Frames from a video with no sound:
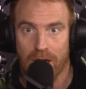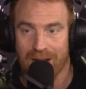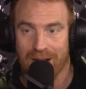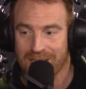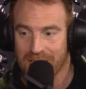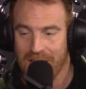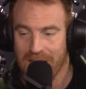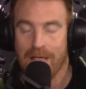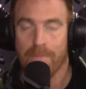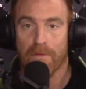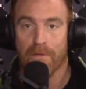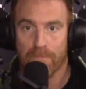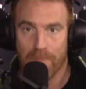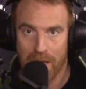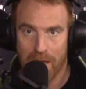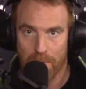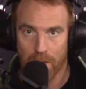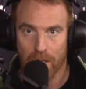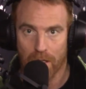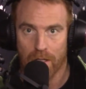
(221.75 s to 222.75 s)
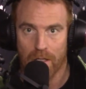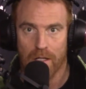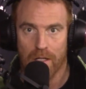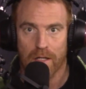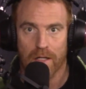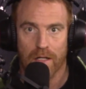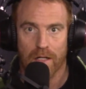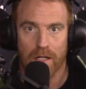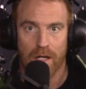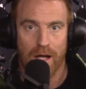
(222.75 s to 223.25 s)
a team of people,
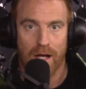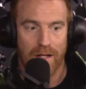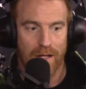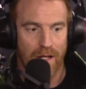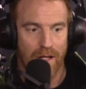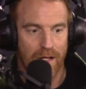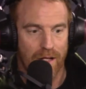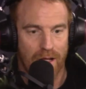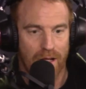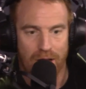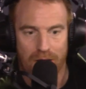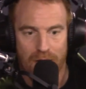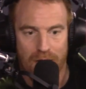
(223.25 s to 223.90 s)
cut